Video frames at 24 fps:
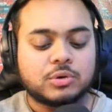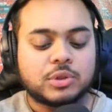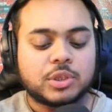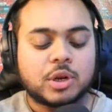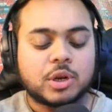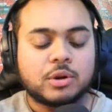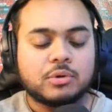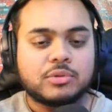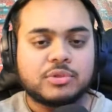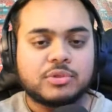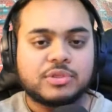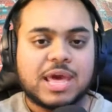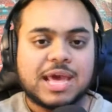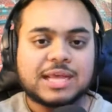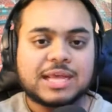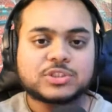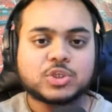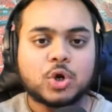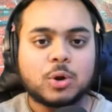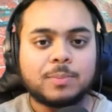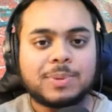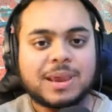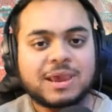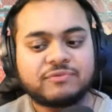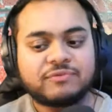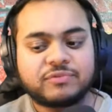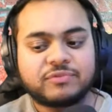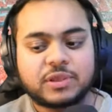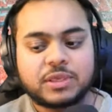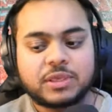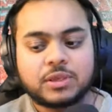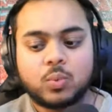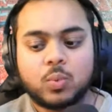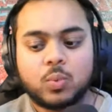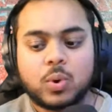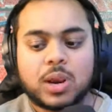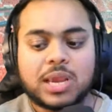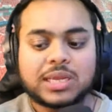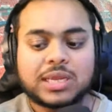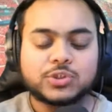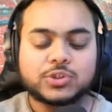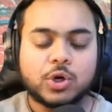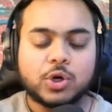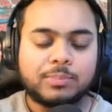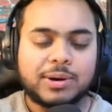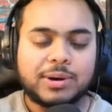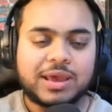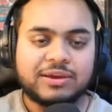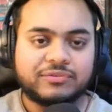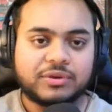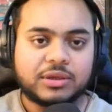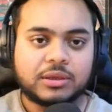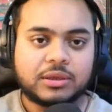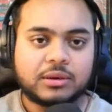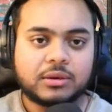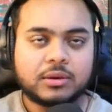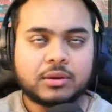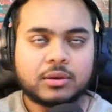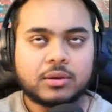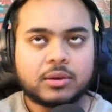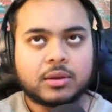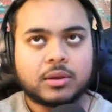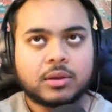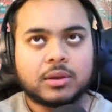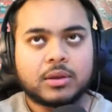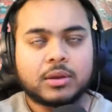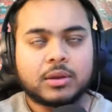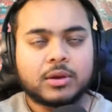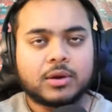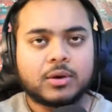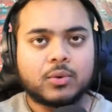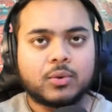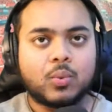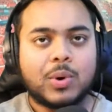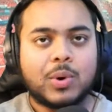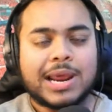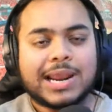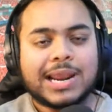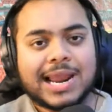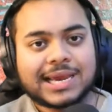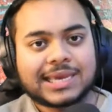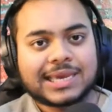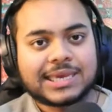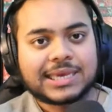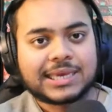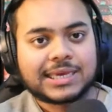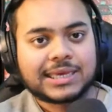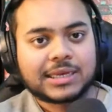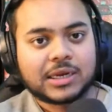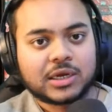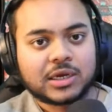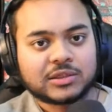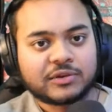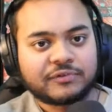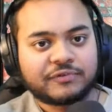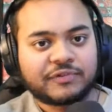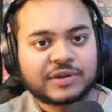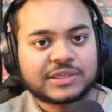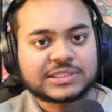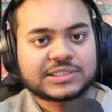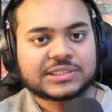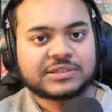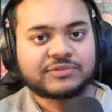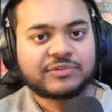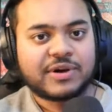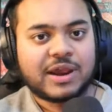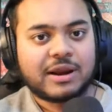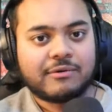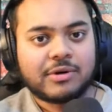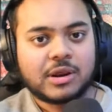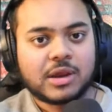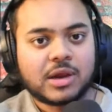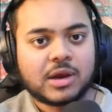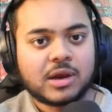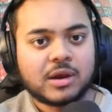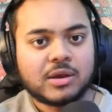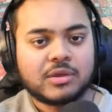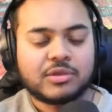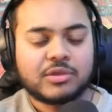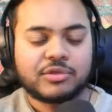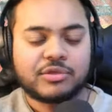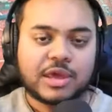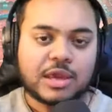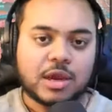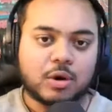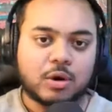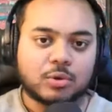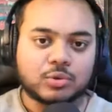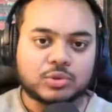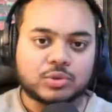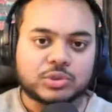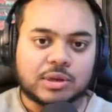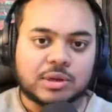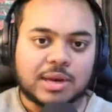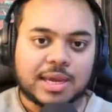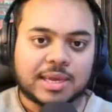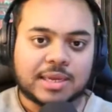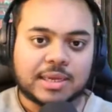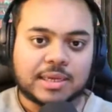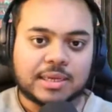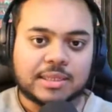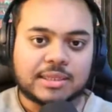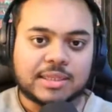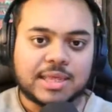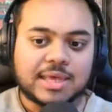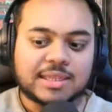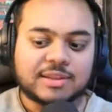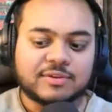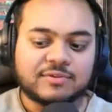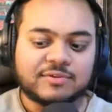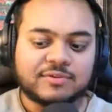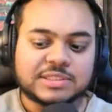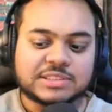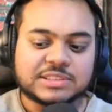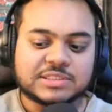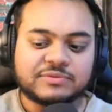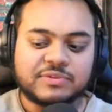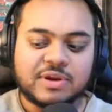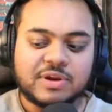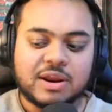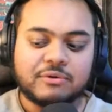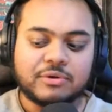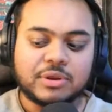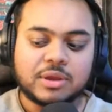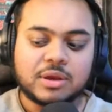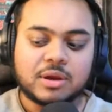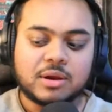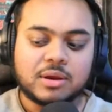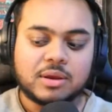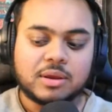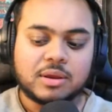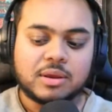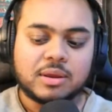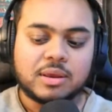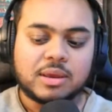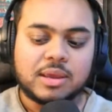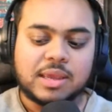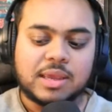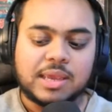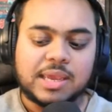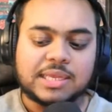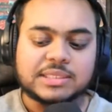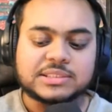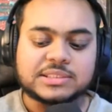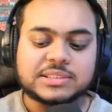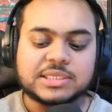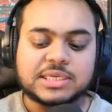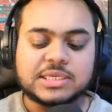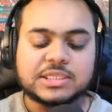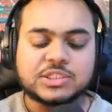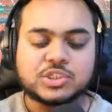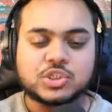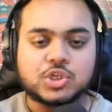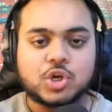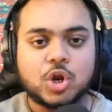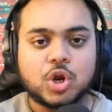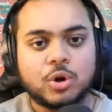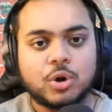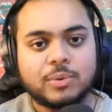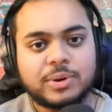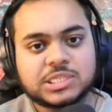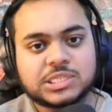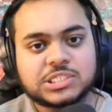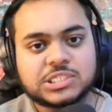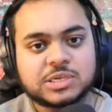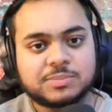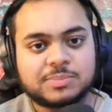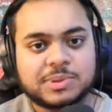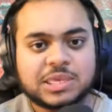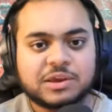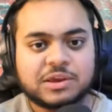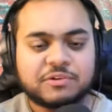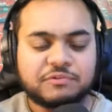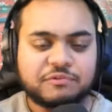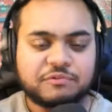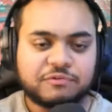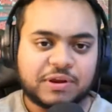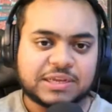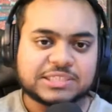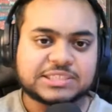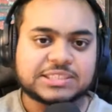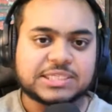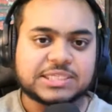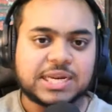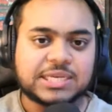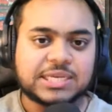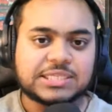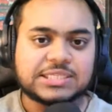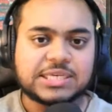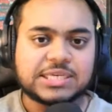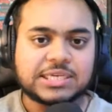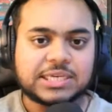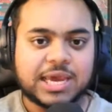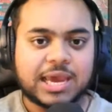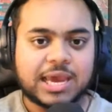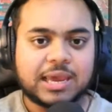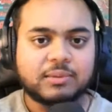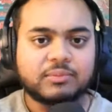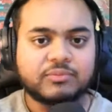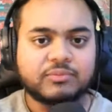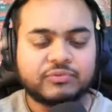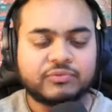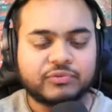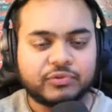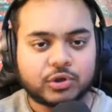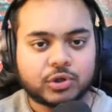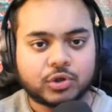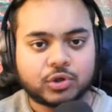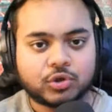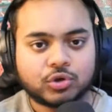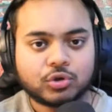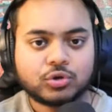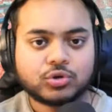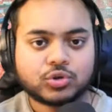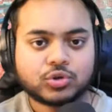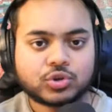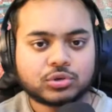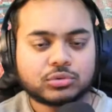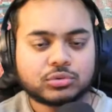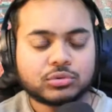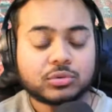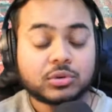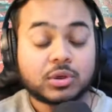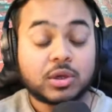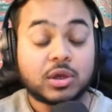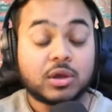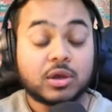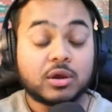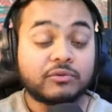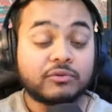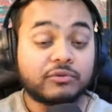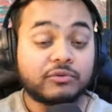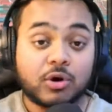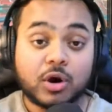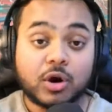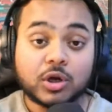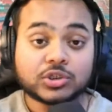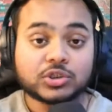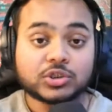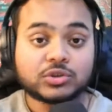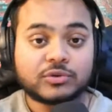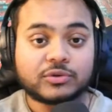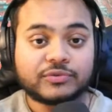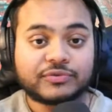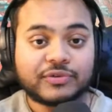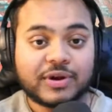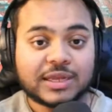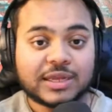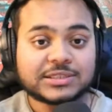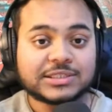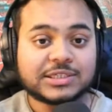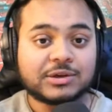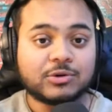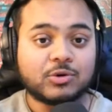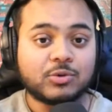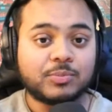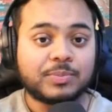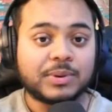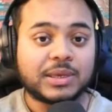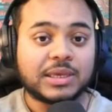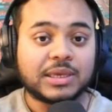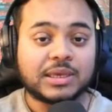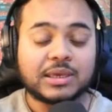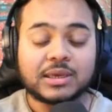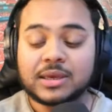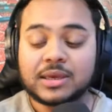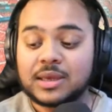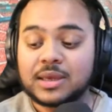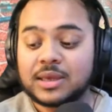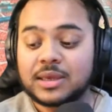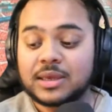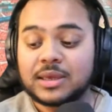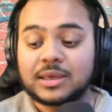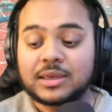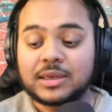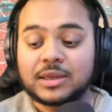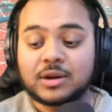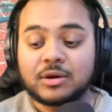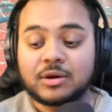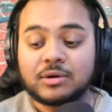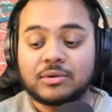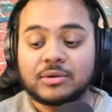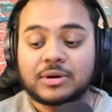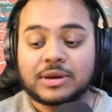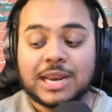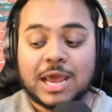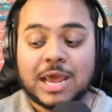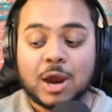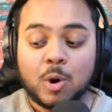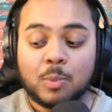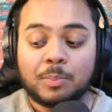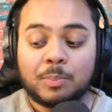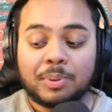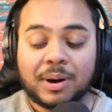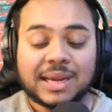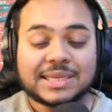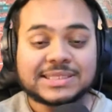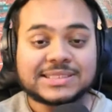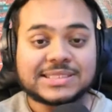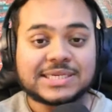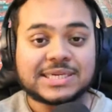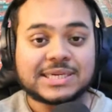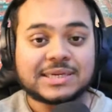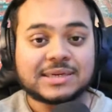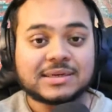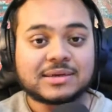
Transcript: they're top heavy, we're top heavy. We're lacking in our defensive area. They are also lacking in their defensive area. It is going to be a fascinating game for the neutral. For Arsenal fans, it will be, nail biting,